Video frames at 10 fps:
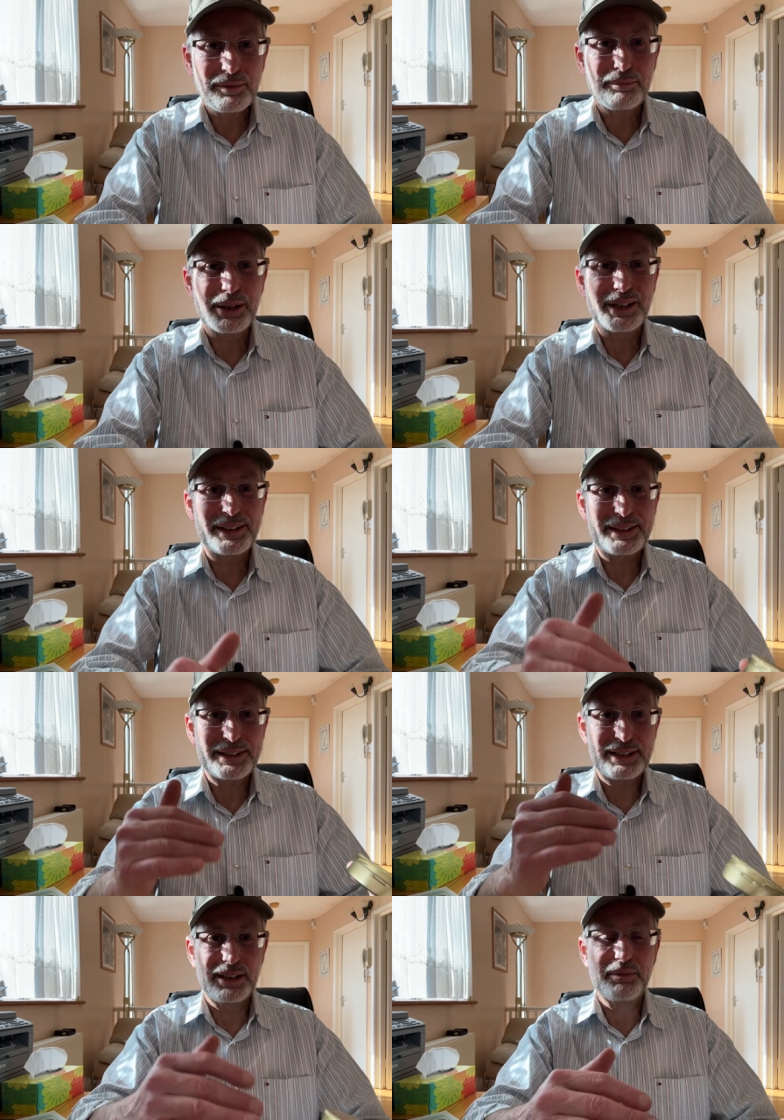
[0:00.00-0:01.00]
but in a
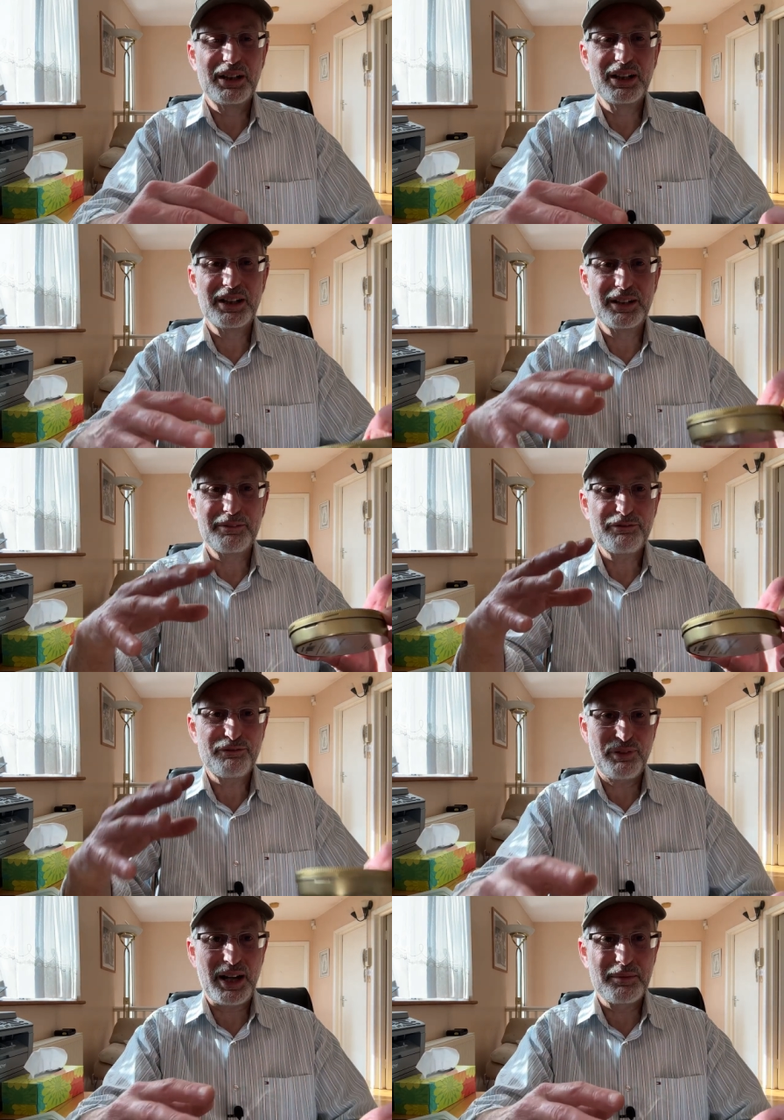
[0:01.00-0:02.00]
similar
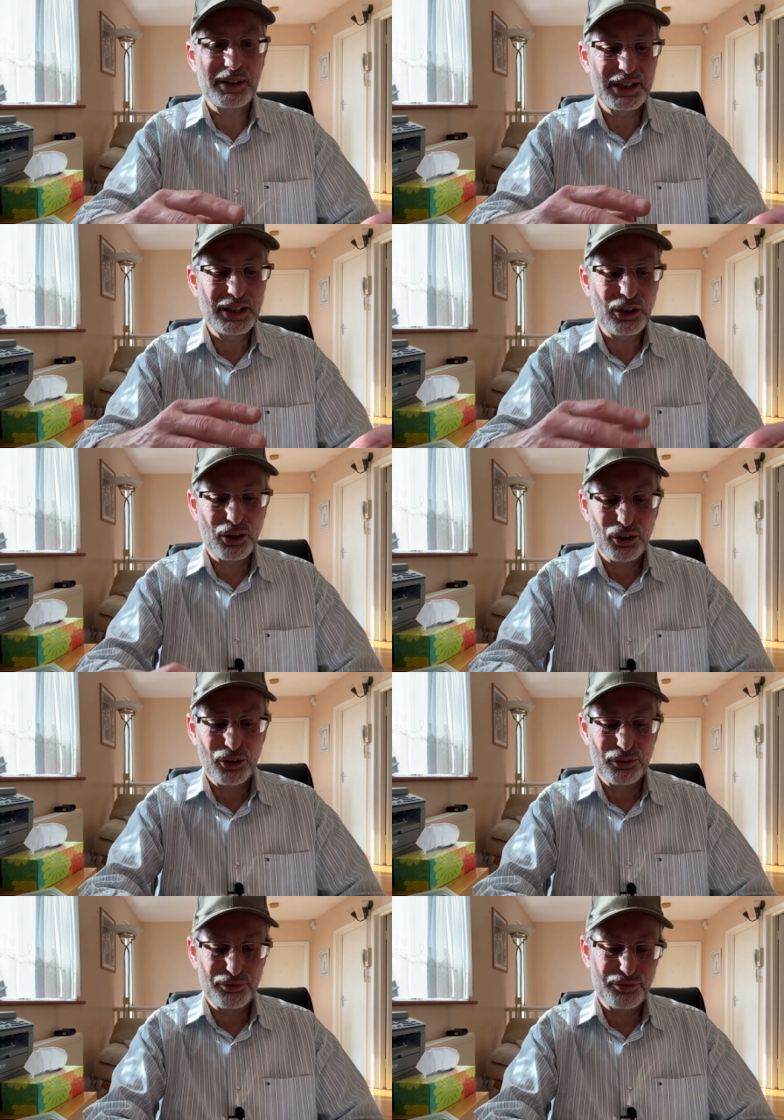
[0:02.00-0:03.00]
family
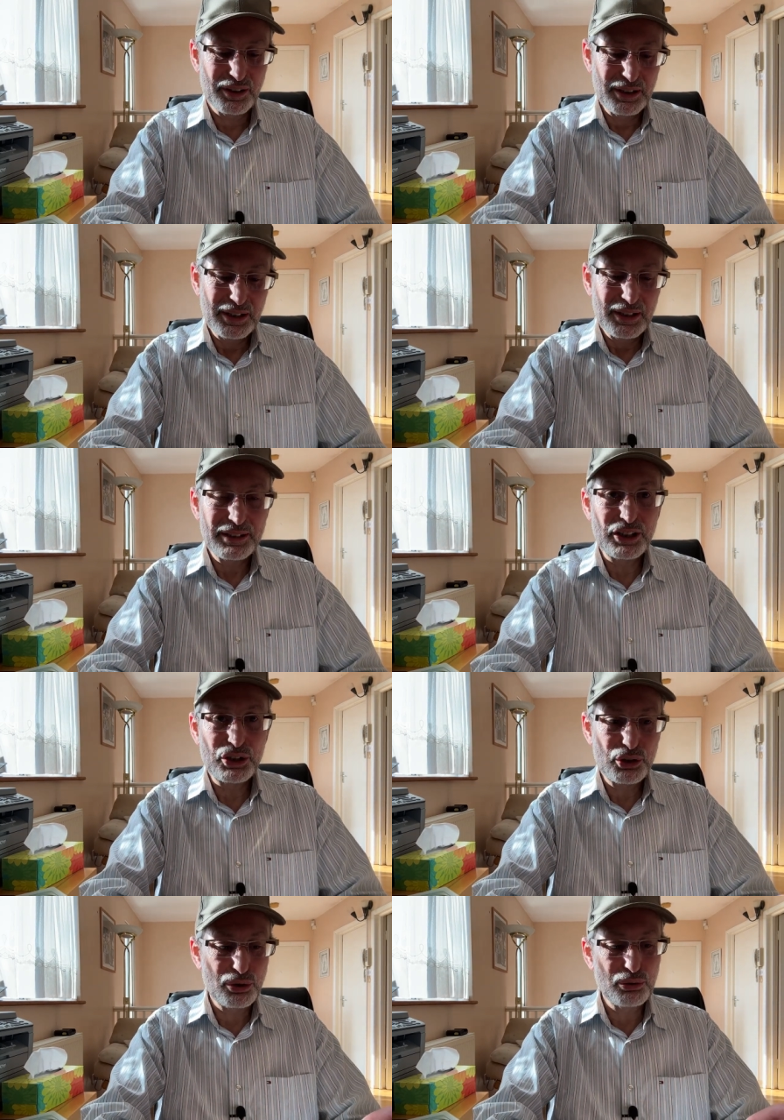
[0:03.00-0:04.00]
of
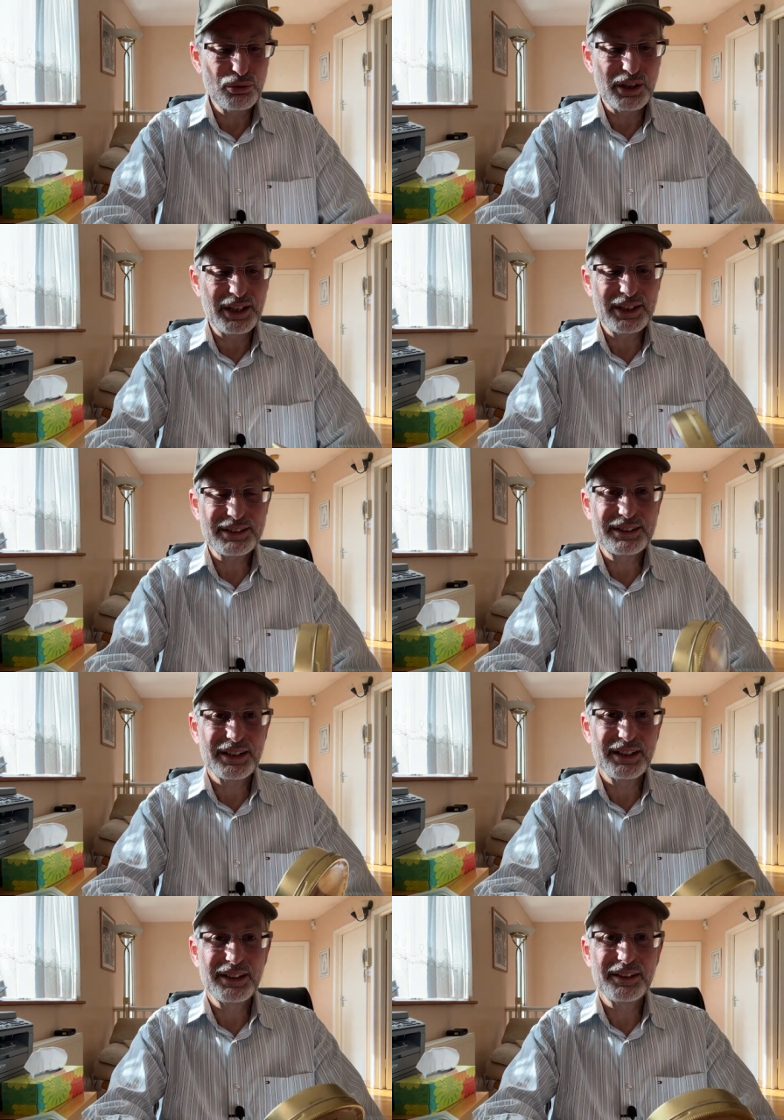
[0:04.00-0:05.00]
these two is
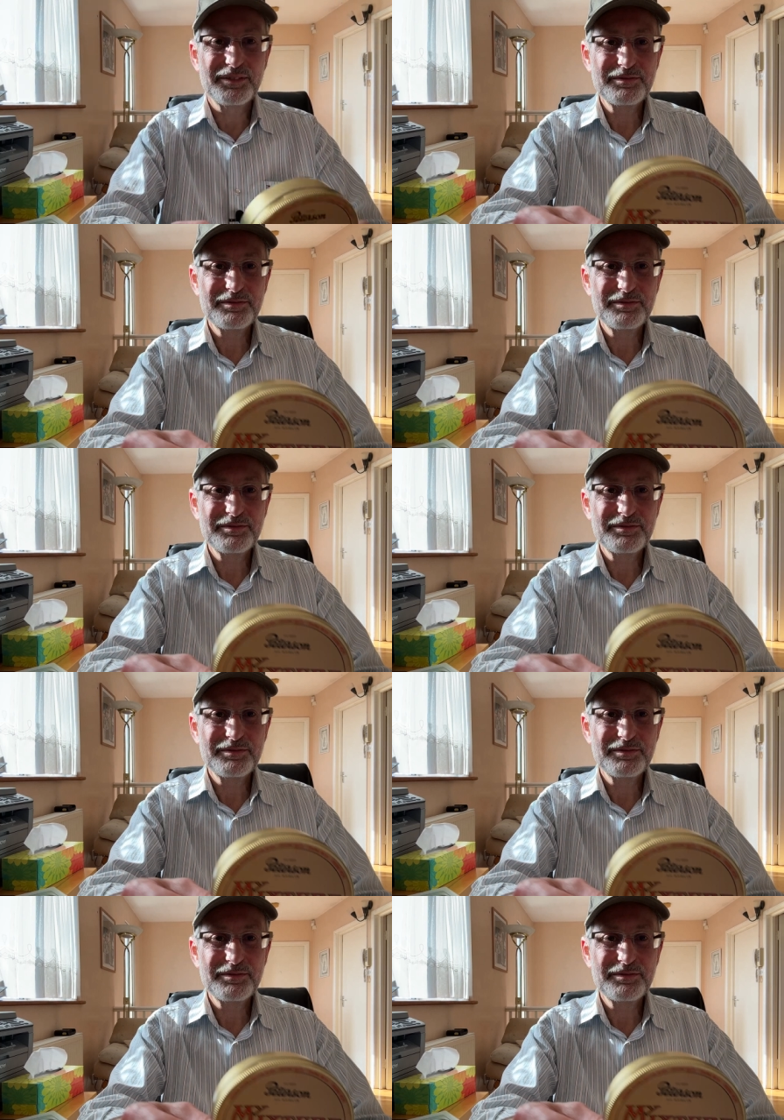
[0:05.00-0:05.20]
the